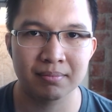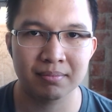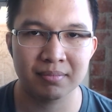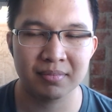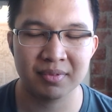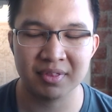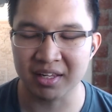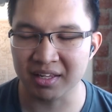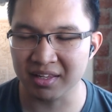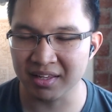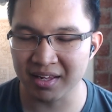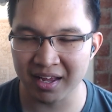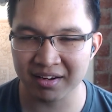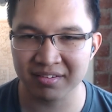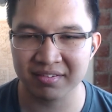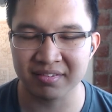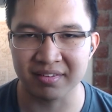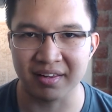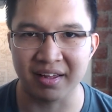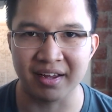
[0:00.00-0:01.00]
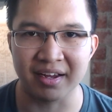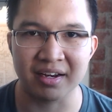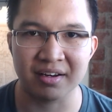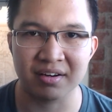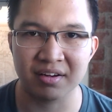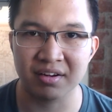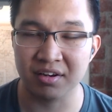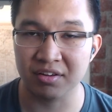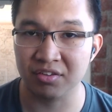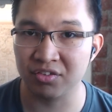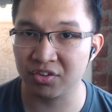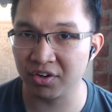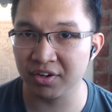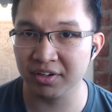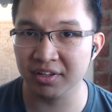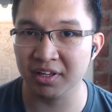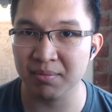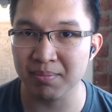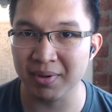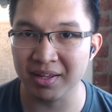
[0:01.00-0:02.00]
The next line could have
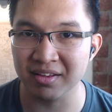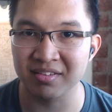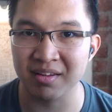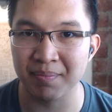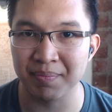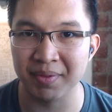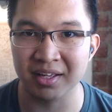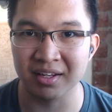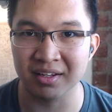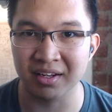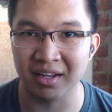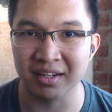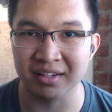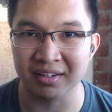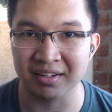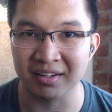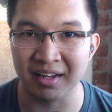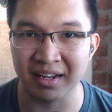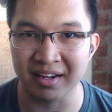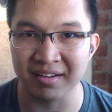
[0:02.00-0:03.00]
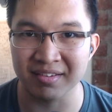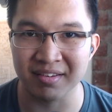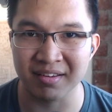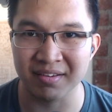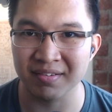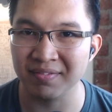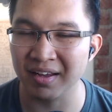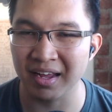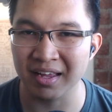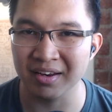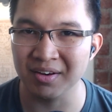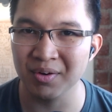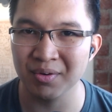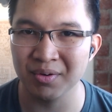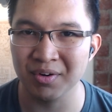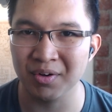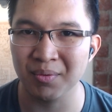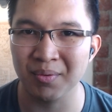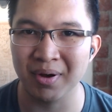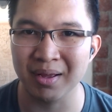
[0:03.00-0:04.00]
certainly been something along the lines of I don't
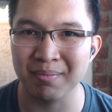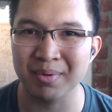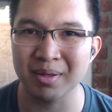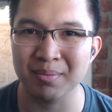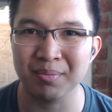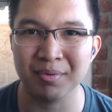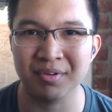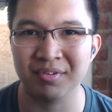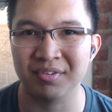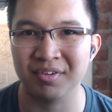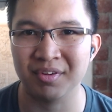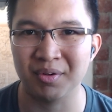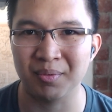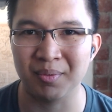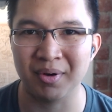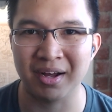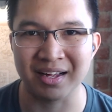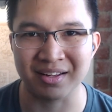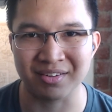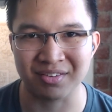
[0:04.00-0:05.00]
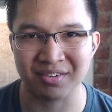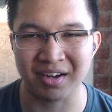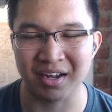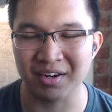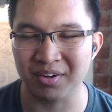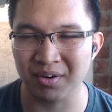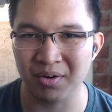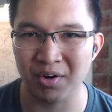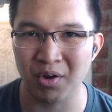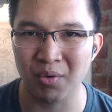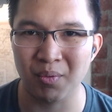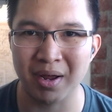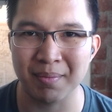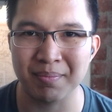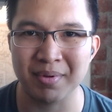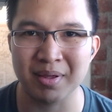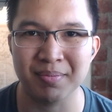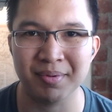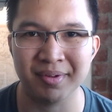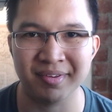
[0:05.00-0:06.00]
know why people still watch. I don't know why
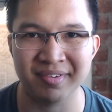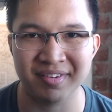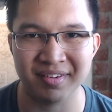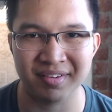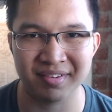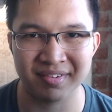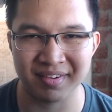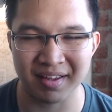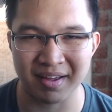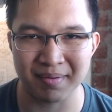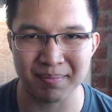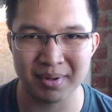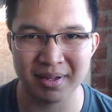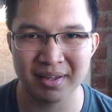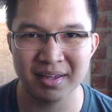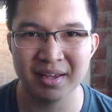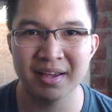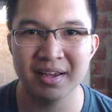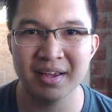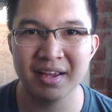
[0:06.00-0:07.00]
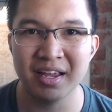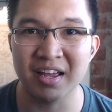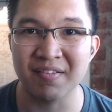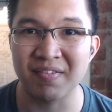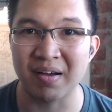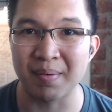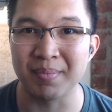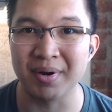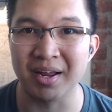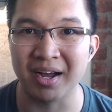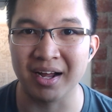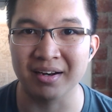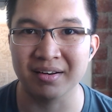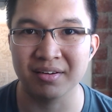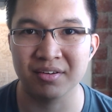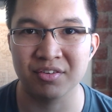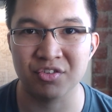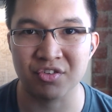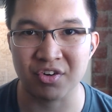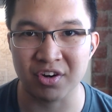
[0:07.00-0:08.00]
people still sub if I'm
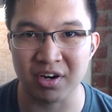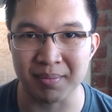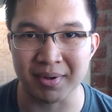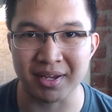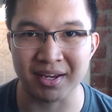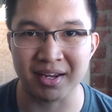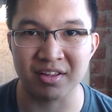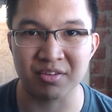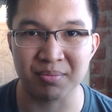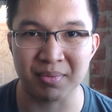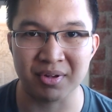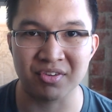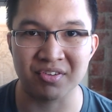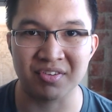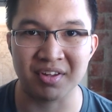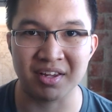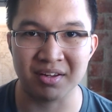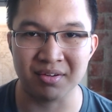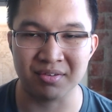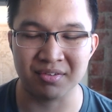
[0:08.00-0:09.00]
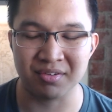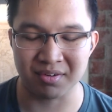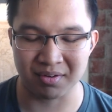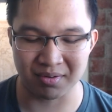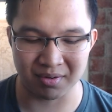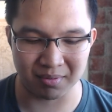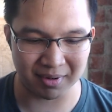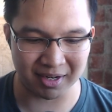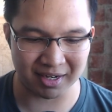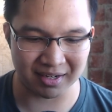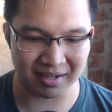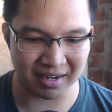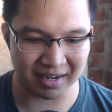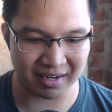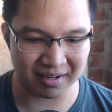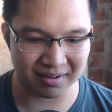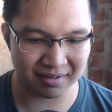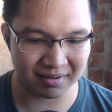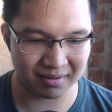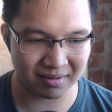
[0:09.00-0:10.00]
not streaming as much as I used to. I mean,
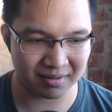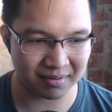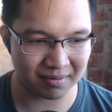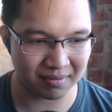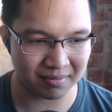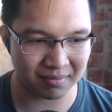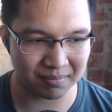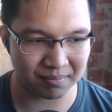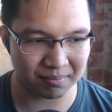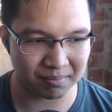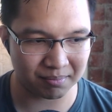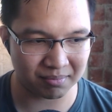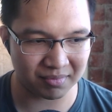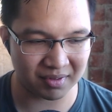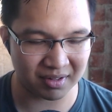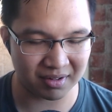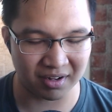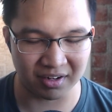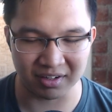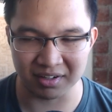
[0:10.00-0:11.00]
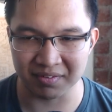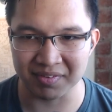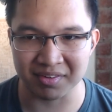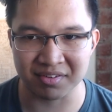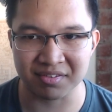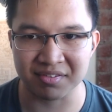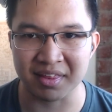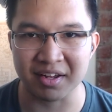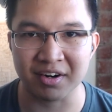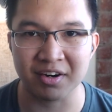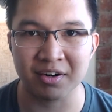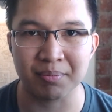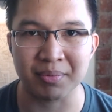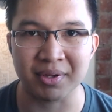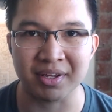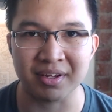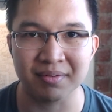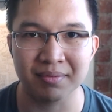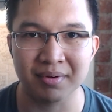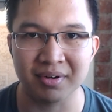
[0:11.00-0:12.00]
I all of this
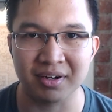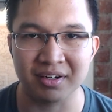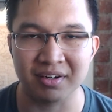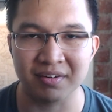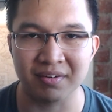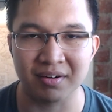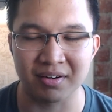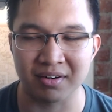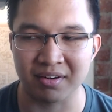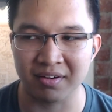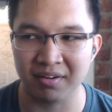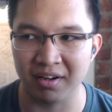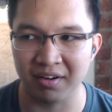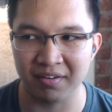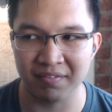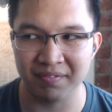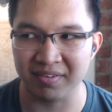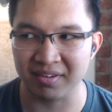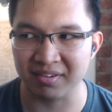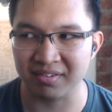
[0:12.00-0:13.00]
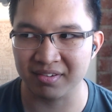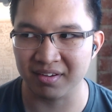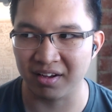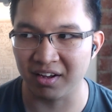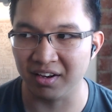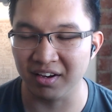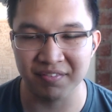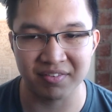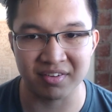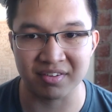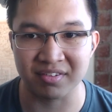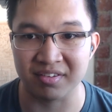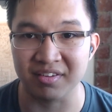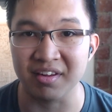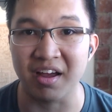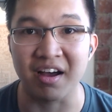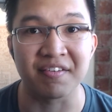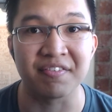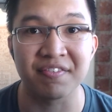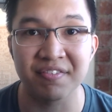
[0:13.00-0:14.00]
therapy, all all, all of this all of the
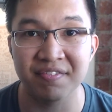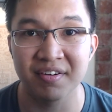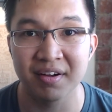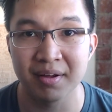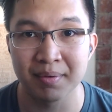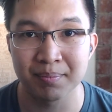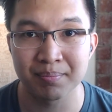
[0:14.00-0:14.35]
stuff